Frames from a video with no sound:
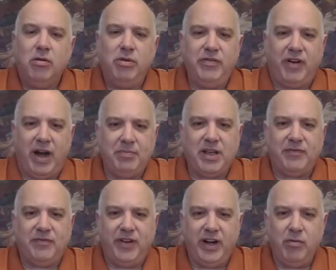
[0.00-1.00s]
We've ramped
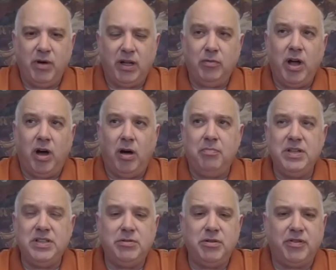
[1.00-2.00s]
up very well. We are
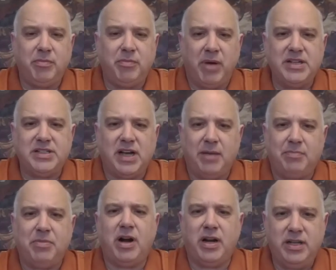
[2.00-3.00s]
busy with a major
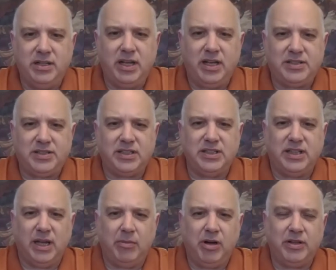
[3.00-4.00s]
upgrade in the
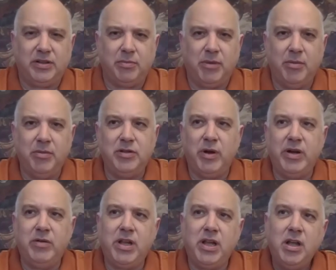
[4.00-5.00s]
SXEW at the moment.
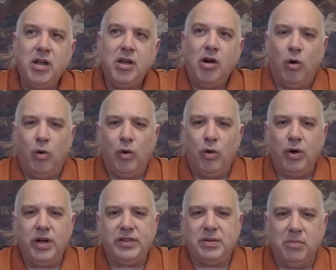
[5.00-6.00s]
When we
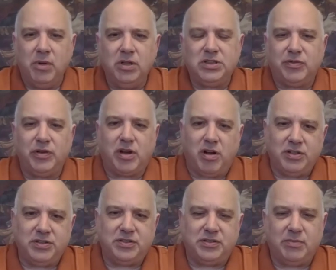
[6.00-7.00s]
ordered the mills for the
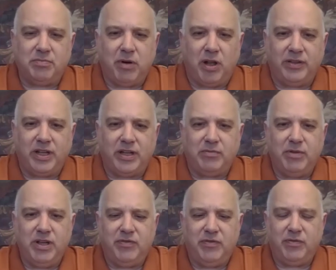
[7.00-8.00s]
concentrate plant that
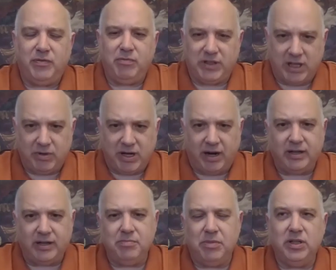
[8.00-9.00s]
we're
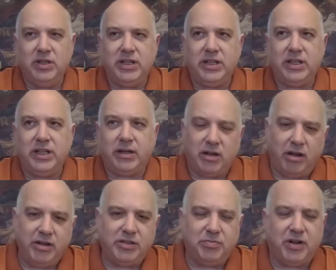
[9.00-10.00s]
currently building, that'll go
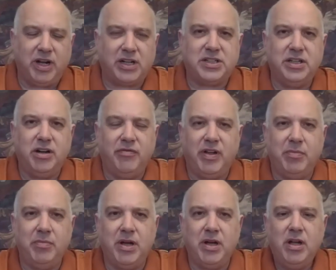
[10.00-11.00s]
into production in
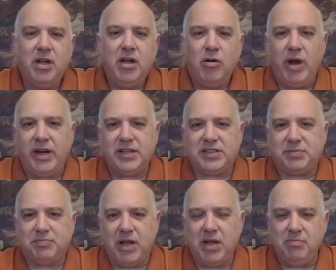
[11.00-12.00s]
November, we had a
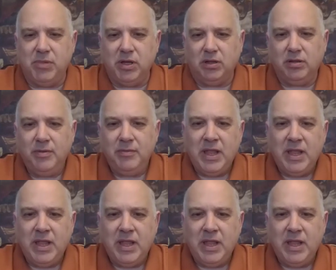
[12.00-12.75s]
spare mill,